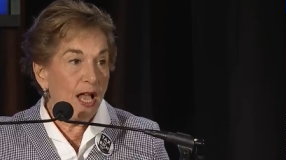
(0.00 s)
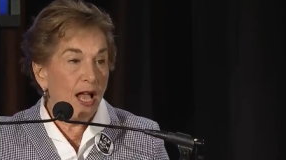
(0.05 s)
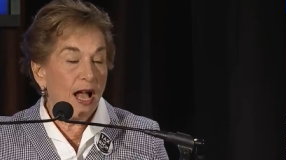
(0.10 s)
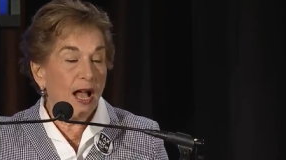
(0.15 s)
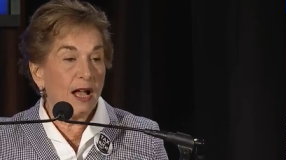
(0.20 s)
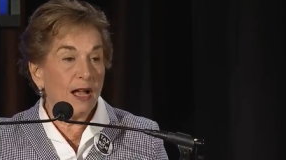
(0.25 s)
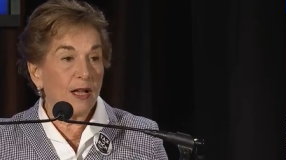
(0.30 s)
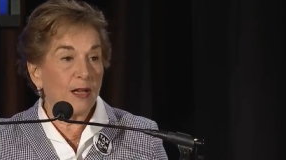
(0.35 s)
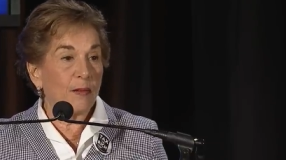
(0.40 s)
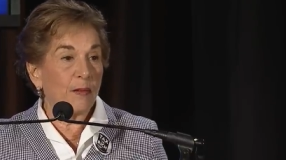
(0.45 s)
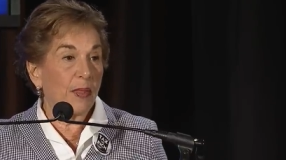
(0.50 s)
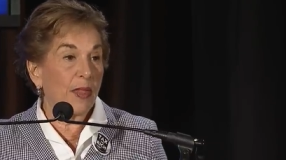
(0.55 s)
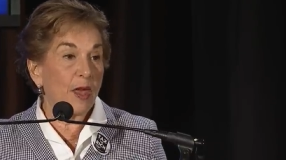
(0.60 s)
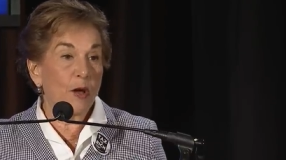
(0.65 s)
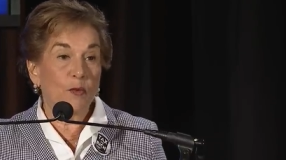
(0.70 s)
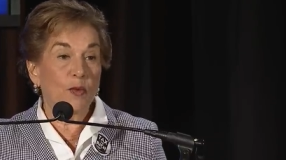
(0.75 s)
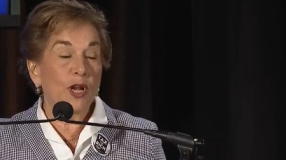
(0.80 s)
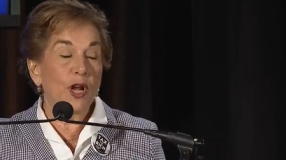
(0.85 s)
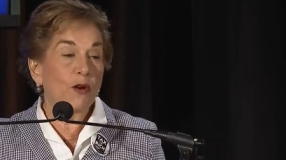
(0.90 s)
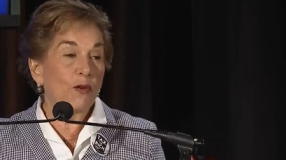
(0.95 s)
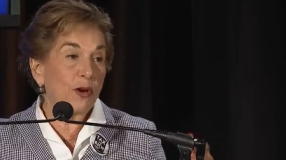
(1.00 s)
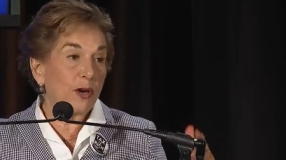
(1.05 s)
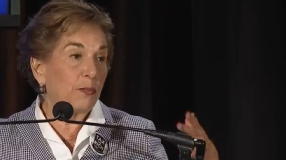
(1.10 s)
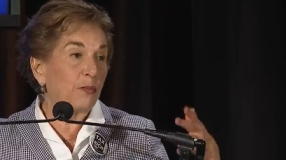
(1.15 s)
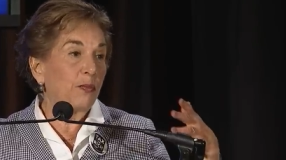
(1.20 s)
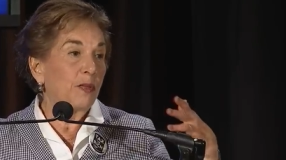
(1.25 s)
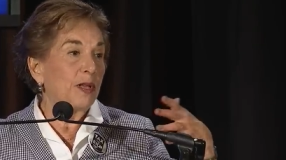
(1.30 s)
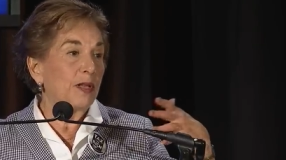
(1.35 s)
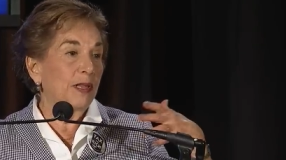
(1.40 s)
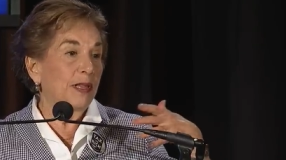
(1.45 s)
um, that we don't
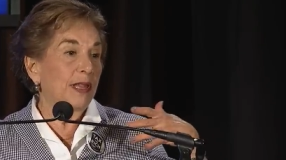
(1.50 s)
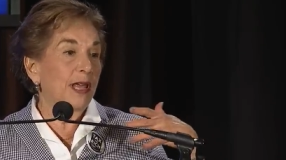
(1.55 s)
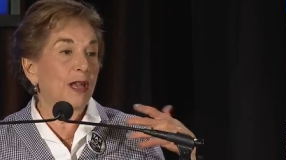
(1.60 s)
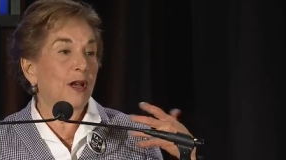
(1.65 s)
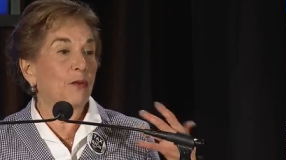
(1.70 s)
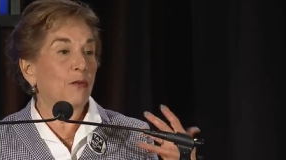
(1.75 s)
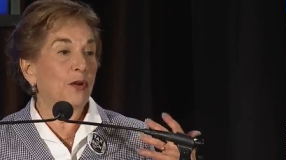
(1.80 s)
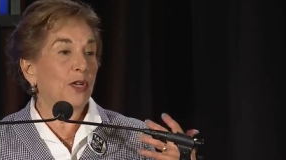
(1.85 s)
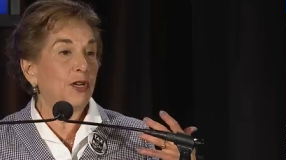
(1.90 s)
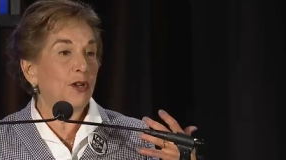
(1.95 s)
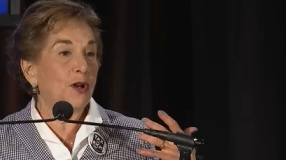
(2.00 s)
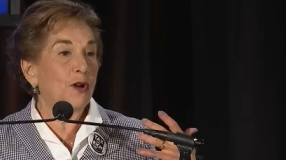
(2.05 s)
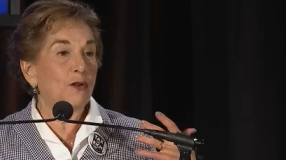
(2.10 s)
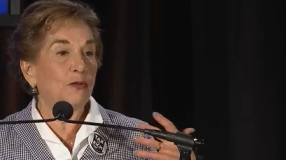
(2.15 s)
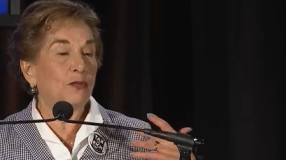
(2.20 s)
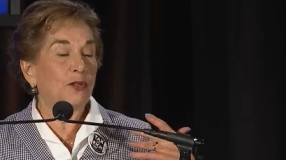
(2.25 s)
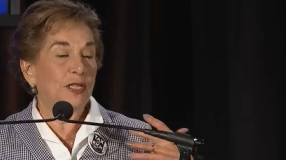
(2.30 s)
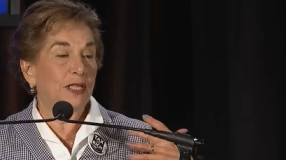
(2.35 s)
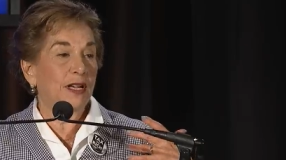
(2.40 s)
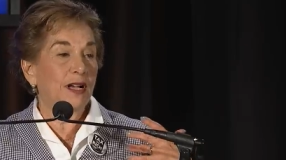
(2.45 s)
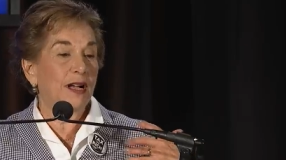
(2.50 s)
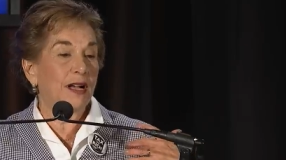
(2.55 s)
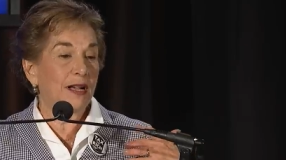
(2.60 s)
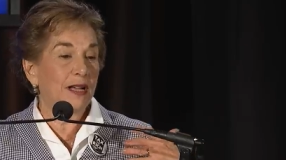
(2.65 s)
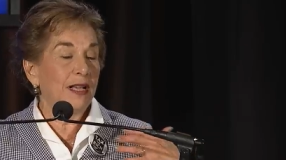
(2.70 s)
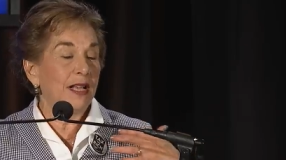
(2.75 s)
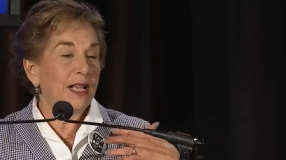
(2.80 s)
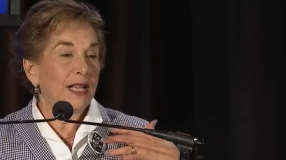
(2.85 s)
that we don't uh,